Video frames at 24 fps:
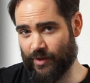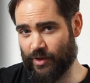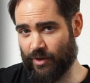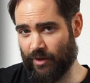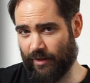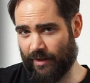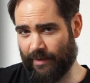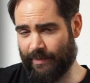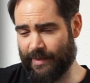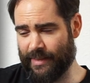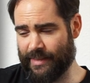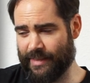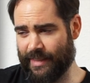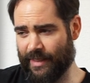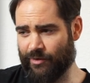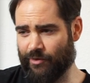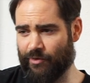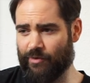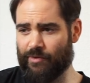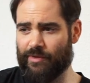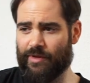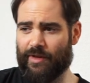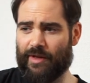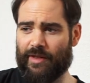So let me sing
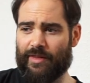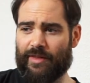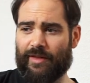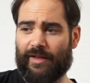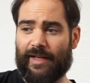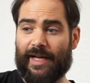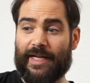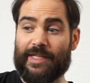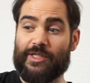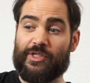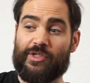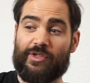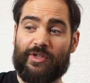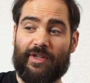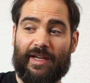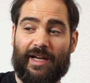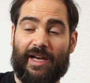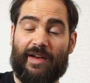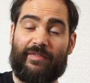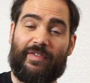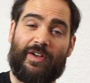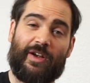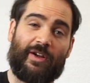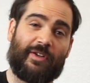through the lines so you can
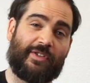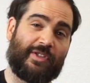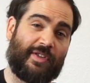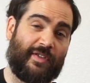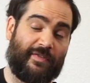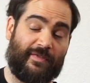kind of hear it.